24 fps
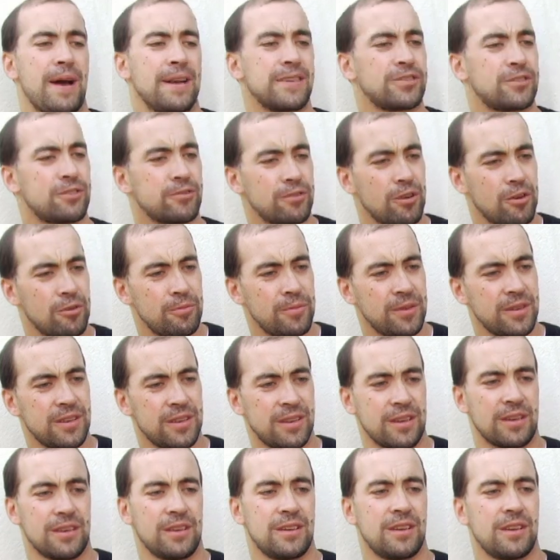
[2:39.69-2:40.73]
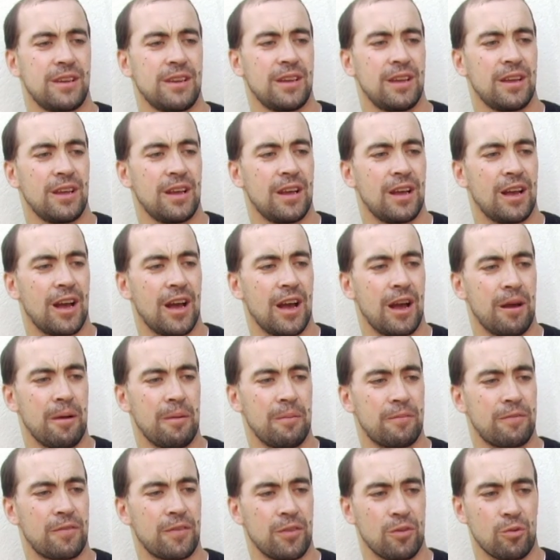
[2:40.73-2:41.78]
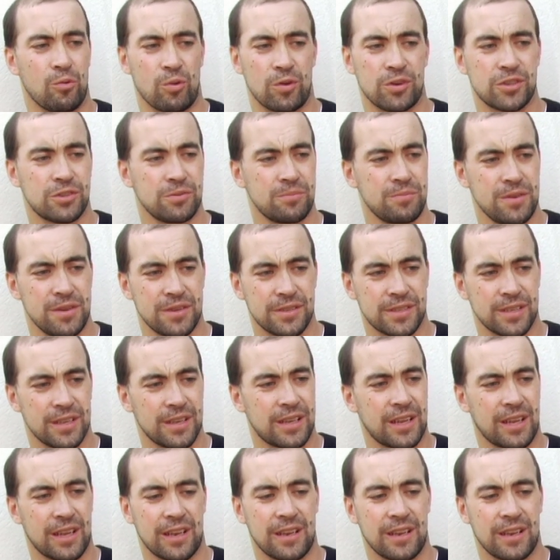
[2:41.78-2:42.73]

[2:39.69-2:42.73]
Pastor Roman and from the worship music,